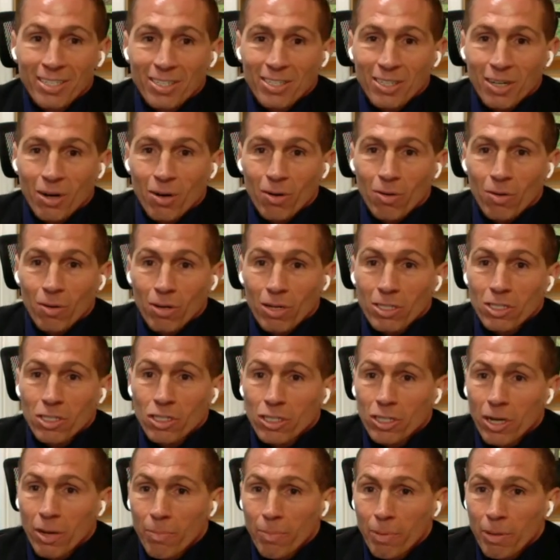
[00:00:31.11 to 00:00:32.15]
So let's
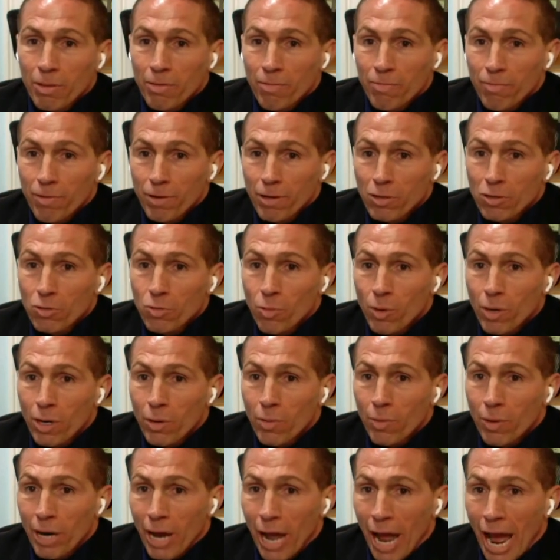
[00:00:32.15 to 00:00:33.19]
jump in. The first one I
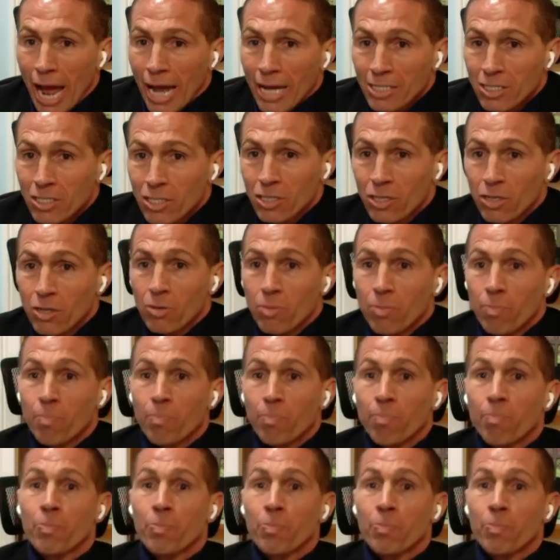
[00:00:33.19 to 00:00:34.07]
want to ask you,